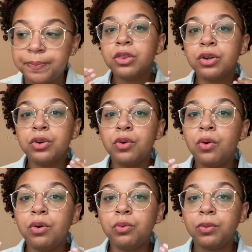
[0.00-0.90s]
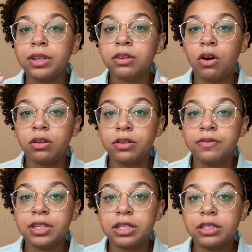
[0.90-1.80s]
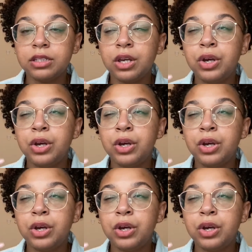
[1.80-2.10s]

The goal with all of this